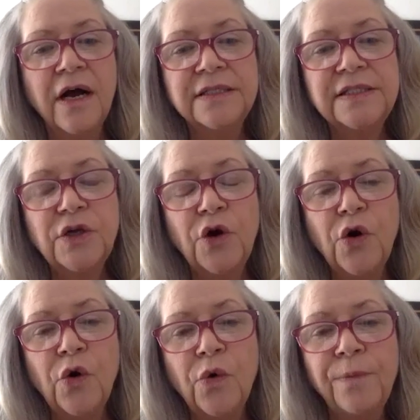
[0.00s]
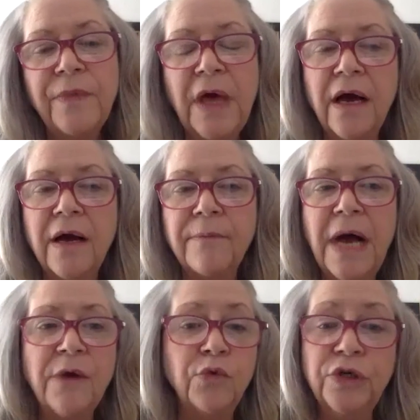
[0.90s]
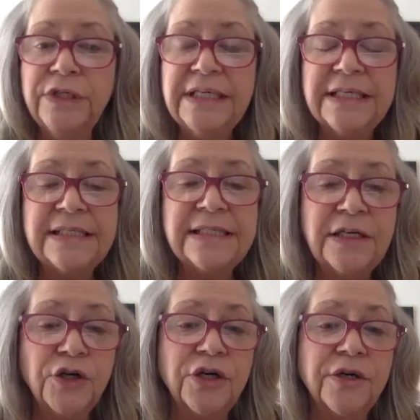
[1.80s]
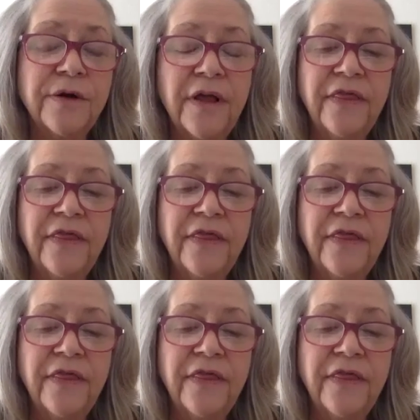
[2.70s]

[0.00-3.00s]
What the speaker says: So I would consider